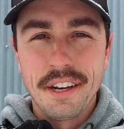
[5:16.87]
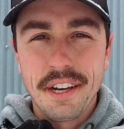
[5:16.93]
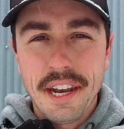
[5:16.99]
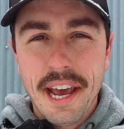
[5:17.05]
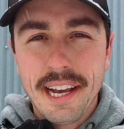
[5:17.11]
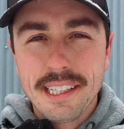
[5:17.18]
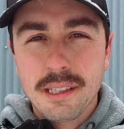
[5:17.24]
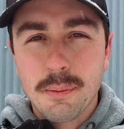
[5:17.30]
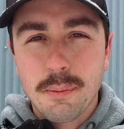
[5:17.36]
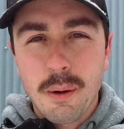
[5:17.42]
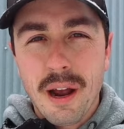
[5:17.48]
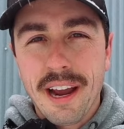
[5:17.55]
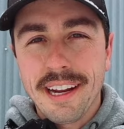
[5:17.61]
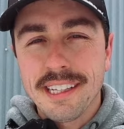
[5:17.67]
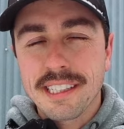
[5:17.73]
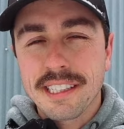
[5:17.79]
Next,
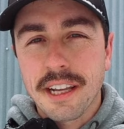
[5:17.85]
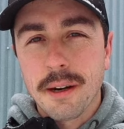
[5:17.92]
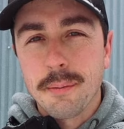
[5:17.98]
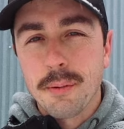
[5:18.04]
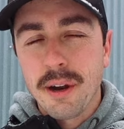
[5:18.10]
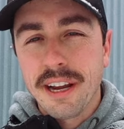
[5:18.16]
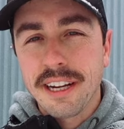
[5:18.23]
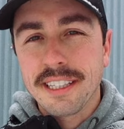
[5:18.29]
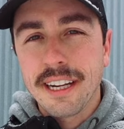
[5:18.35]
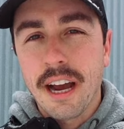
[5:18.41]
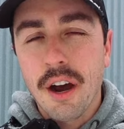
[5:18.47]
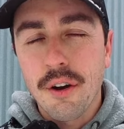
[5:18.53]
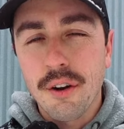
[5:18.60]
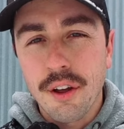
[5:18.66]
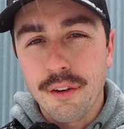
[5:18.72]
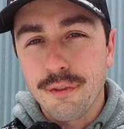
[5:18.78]
Brian is gonna break
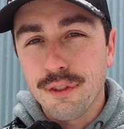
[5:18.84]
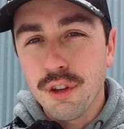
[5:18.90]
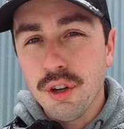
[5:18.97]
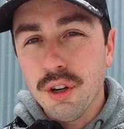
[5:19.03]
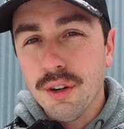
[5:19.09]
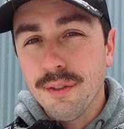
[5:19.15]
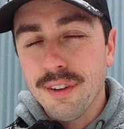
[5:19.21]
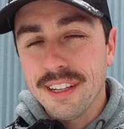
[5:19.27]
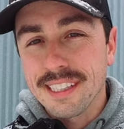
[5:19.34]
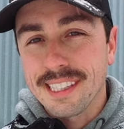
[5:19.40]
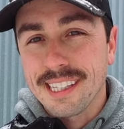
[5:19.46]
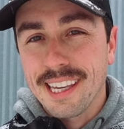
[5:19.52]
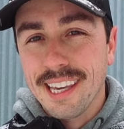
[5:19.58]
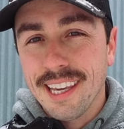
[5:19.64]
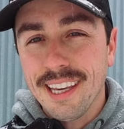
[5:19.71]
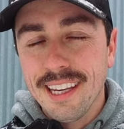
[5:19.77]
down a few of his
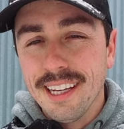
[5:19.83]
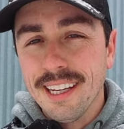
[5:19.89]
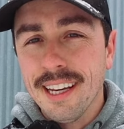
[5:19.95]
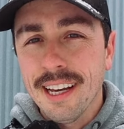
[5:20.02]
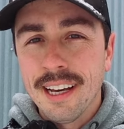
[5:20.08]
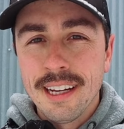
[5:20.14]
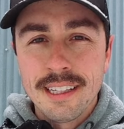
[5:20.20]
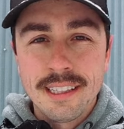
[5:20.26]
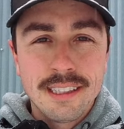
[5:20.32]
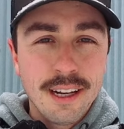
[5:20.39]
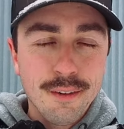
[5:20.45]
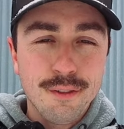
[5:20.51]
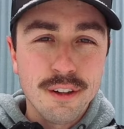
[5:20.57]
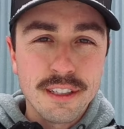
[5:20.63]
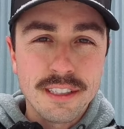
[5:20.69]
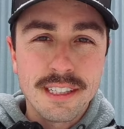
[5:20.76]
key
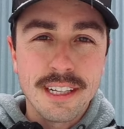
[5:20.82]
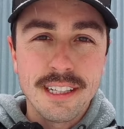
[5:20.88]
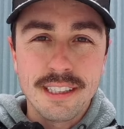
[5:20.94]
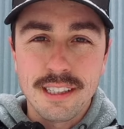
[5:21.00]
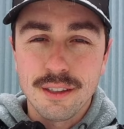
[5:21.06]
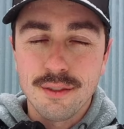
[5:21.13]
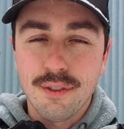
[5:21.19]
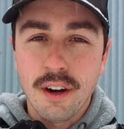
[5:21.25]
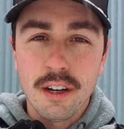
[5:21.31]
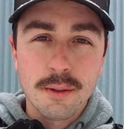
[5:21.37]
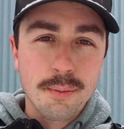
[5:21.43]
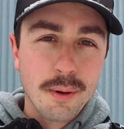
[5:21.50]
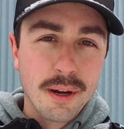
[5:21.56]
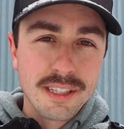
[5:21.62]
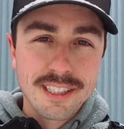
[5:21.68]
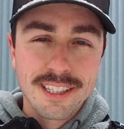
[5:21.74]
differences as far as
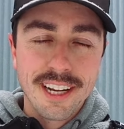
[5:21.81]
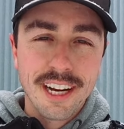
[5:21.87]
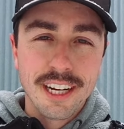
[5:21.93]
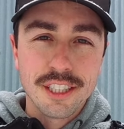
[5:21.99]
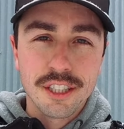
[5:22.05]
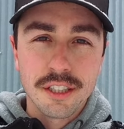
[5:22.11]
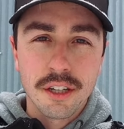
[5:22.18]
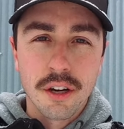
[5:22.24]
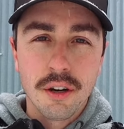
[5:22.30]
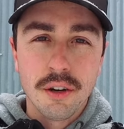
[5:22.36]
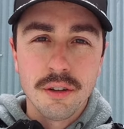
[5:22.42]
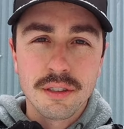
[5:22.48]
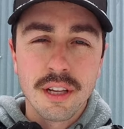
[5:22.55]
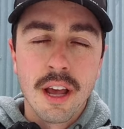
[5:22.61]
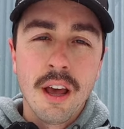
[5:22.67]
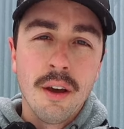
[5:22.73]
presentation
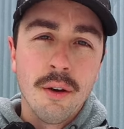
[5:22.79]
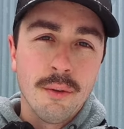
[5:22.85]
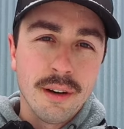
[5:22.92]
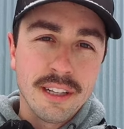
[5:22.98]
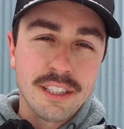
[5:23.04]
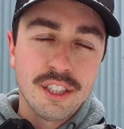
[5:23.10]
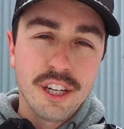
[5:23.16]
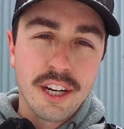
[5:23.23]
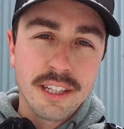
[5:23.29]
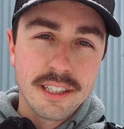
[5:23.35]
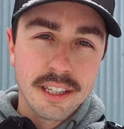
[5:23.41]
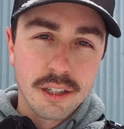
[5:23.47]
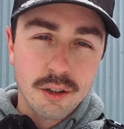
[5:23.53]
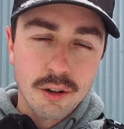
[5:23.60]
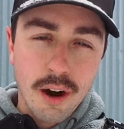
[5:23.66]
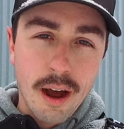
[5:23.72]
goes when he's
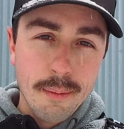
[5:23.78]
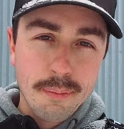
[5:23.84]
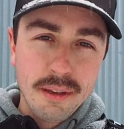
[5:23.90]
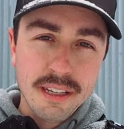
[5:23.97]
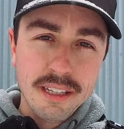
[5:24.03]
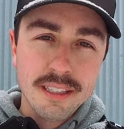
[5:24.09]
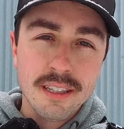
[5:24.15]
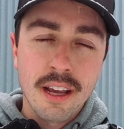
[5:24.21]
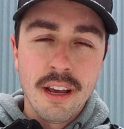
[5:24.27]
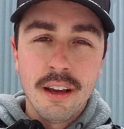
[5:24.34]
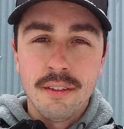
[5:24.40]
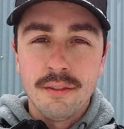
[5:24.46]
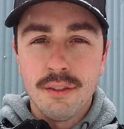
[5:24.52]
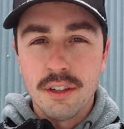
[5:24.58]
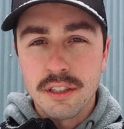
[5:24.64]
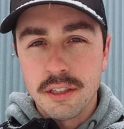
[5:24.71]
chasing crappies
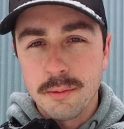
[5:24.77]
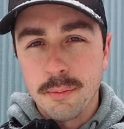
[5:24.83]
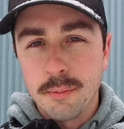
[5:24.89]
versus